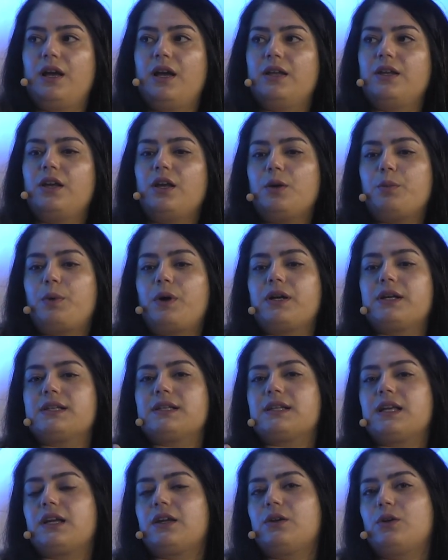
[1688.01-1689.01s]
The other part
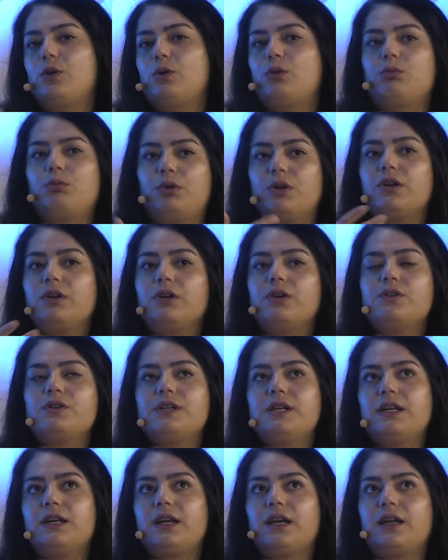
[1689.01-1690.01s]
is like,
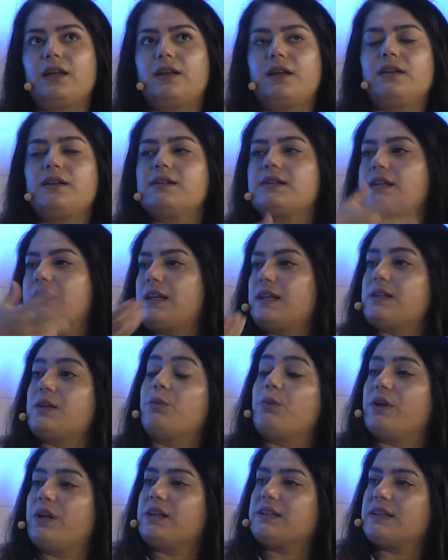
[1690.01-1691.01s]
using a data set that
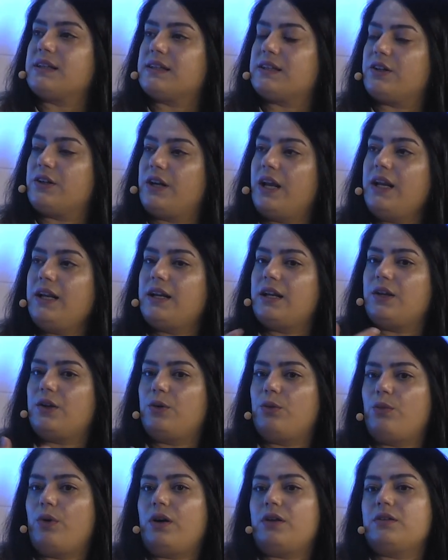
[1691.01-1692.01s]
someone else has created, you
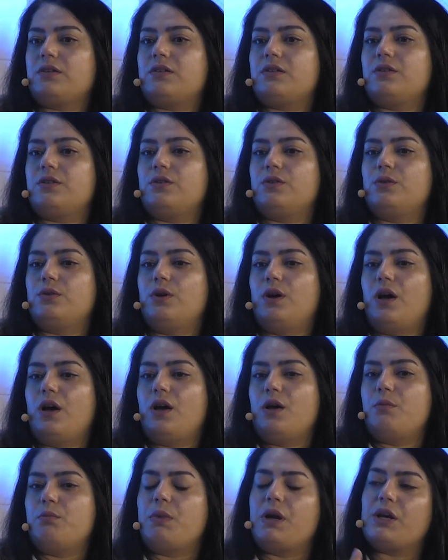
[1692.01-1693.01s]
want to
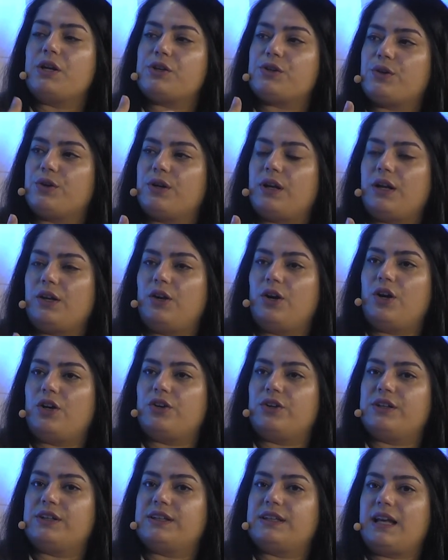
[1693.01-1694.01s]
make sure that you
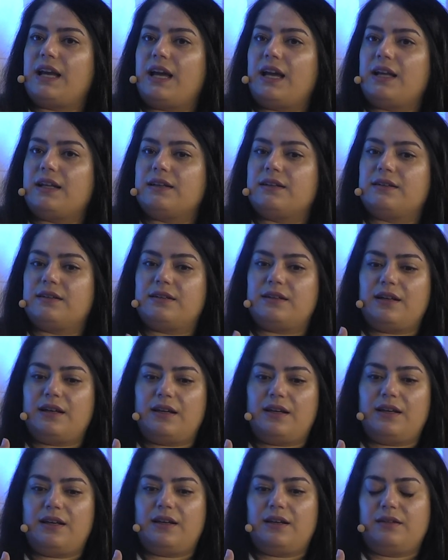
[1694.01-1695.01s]
understand
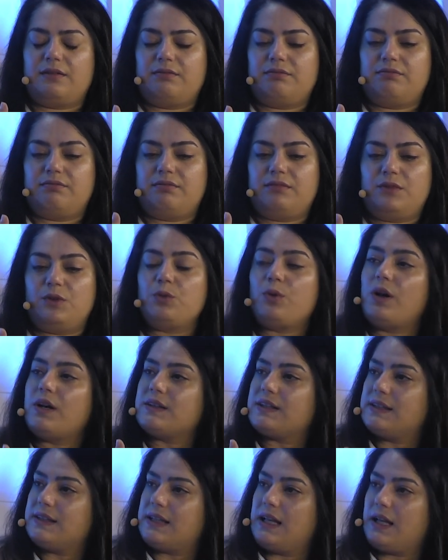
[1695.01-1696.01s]
the
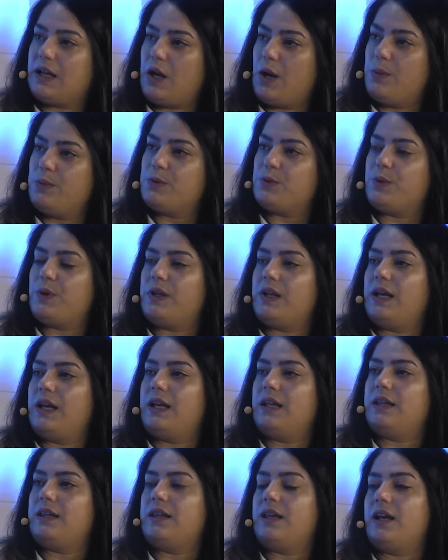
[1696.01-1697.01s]
nuances that comes with
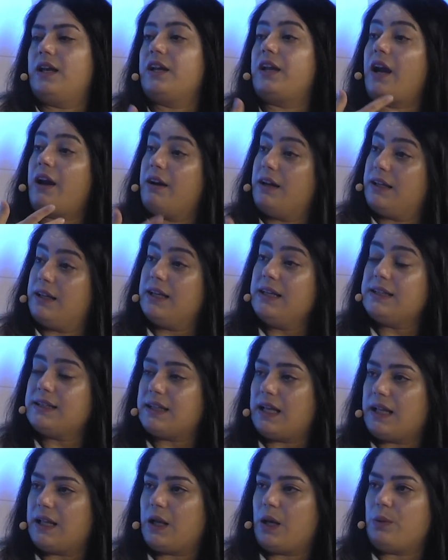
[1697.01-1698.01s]
it, the guarantees
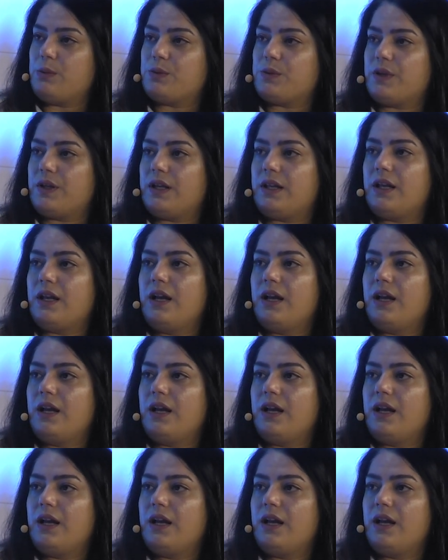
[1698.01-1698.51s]
that comes with it.